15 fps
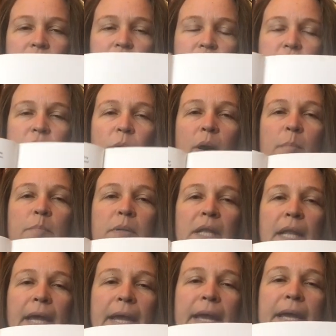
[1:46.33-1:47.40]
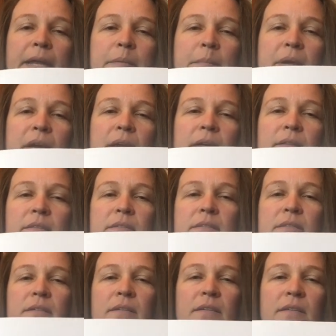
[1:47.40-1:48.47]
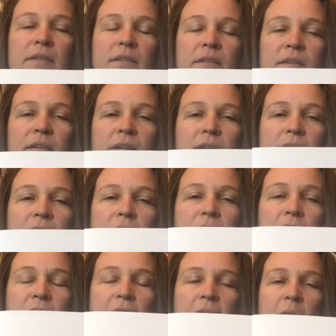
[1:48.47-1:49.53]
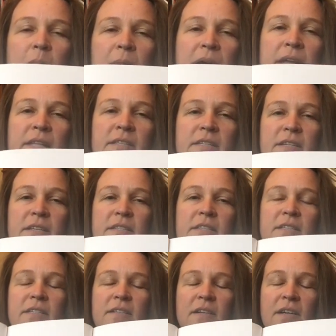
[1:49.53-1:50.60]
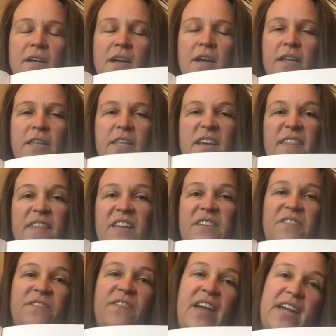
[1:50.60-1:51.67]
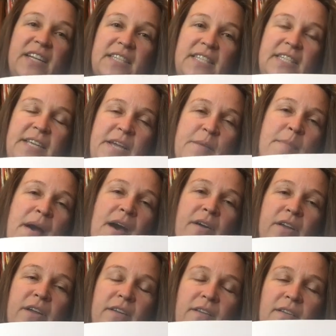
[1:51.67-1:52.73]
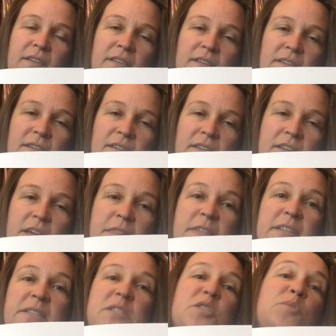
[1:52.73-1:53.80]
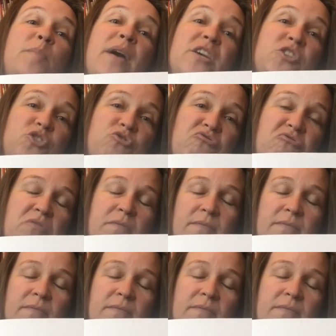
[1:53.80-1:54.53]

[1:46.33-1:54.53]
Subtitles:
Do you know what plain means? It means it's nothing fancy about it, nothing special.